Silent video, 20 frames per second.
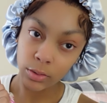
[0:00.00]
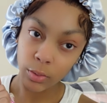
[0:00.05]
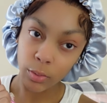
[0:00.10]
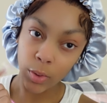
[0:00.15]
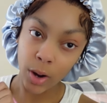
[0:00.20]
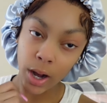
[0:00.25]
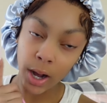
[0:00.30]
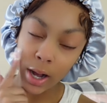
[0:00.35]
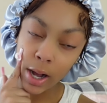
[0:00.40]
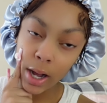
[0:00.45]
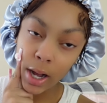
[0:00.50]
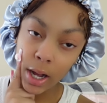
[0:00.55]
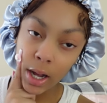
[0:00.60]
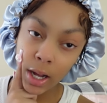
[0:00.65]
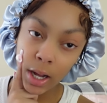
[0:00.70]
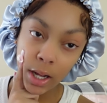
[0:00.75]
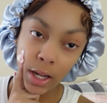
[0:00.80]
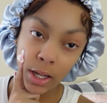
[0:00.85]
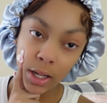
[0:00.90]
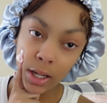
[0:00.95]

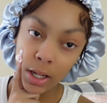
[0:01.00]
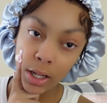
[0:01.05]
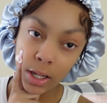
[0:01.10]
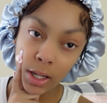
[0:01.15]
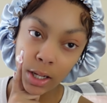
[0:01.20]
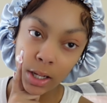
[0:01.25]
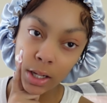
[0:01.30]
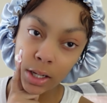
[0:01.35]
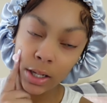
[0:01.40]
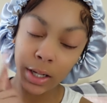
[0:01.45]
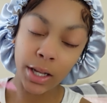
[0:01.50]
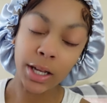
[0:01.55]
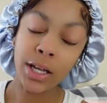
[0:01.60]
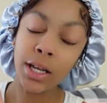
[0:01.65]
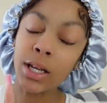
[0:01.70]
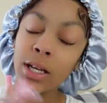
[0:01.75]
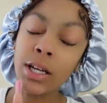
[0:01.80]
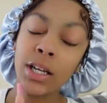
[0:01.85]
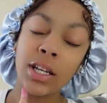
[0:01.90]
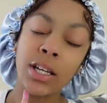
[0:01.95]
why
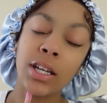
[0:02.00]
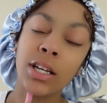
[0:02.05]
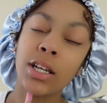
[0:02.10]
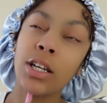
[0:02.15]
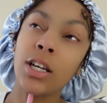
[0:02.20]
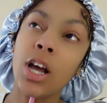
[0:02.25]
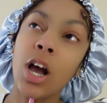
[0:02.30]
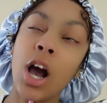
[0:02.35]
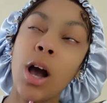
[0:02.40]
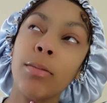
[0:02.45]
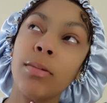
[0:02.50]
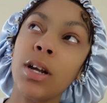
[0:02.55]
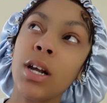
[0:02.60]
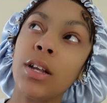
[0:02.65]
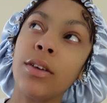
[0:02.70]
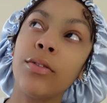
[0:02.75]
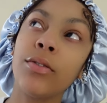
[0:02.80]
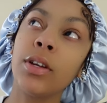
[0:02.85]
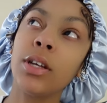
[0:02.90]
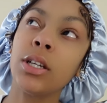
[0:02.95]
yeah i'm not
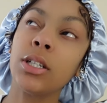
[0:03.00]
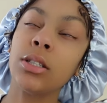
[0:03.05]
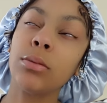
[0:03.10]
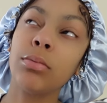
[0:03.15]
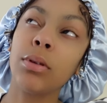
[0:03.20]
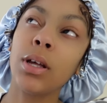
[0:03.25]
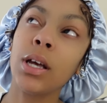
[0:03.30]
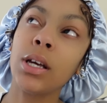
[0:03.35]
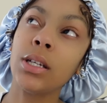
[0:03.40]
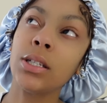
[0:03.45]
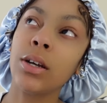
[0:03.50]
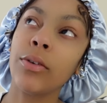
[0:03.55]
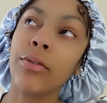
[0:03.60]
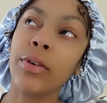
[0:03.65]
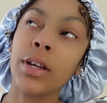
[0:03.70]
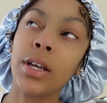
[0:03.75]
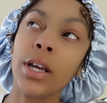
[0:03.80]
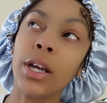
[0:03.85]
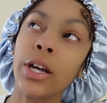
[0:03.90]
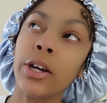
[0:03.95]
even gonna explain because i'm
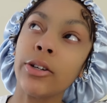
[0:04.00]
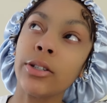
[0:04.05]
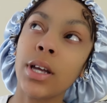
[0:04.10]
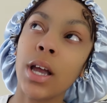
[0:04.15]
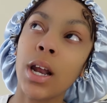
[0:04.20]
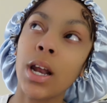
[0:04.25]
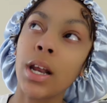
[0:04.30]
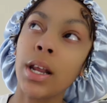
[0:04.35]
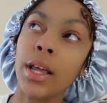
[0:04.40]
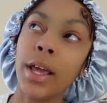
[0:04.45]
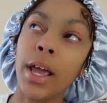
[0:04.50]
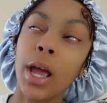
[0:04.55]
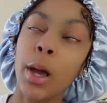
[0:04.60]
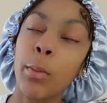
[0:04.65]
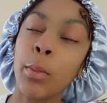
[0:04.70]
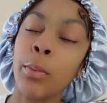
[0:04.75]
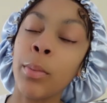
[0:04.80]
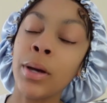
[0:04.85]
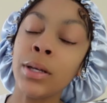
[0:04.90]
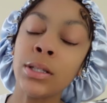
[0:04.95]
gonna get irritated
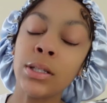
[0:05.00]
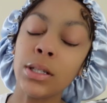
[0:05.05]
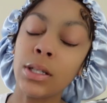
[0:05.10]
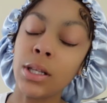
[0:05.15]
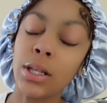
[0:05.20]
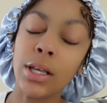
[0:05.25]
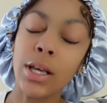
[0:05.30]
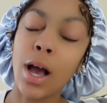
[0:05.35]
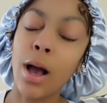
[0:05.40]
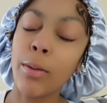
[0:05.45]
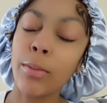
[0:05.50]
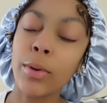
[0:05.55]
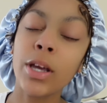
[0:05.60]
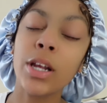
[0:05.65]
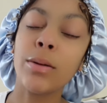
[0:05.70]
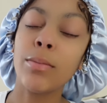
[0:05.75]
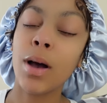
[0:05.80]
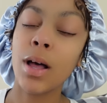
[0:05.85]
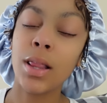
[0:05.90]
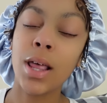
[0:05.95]
again but basically i'm
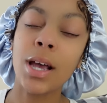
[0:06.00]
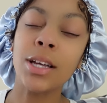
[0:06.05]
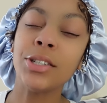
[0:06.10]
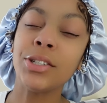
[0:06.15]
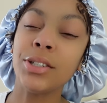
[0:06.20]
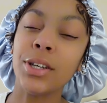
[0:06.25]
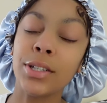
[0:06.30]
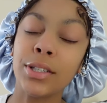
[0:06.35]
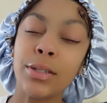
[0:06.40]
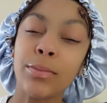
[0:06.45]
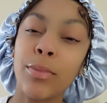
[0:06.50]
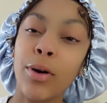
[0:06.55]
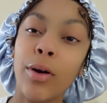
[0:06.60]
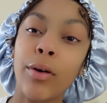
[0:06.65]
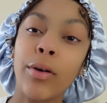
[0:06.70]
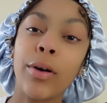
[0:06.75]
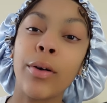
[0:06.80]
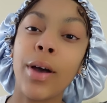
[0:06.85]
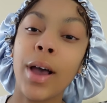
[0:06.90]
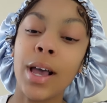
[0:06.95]
getting my lashes done
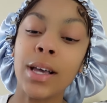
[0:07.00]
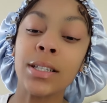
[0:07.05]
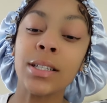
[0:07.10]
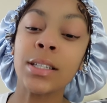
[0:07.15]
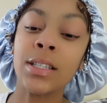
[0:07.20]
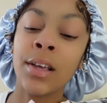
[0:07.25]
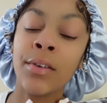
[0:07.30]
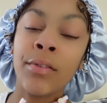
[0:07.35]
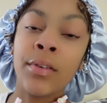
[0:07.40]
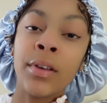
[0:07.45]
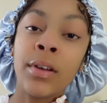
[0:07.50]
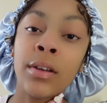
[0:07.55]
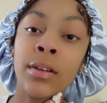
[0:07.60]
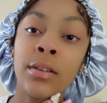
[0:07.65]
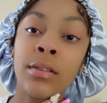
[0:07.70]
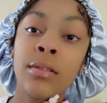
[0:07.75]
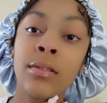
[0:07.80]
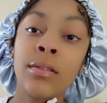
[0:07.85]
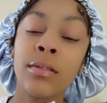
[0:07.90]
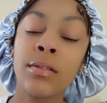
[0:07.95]
tomorrow at
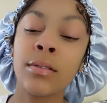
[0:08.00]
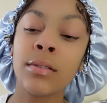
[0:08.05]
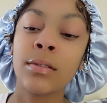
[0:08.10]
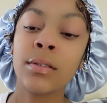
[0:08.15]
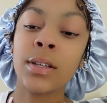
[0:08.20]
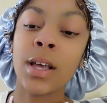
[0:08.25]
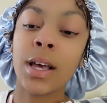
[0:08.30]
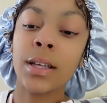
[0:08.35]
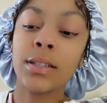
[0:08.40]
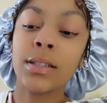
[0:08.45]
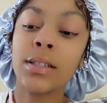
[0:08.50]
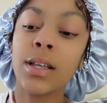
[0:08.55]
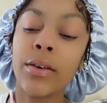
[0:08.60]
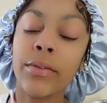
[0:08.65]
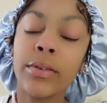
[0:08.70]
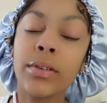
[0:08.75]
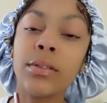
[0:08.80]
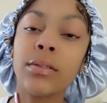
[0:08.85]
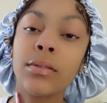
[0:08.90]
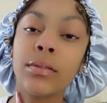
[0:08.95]
7 at
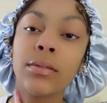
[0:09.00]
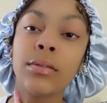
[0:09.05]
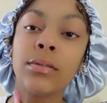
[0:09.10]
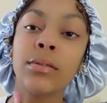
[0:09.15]
7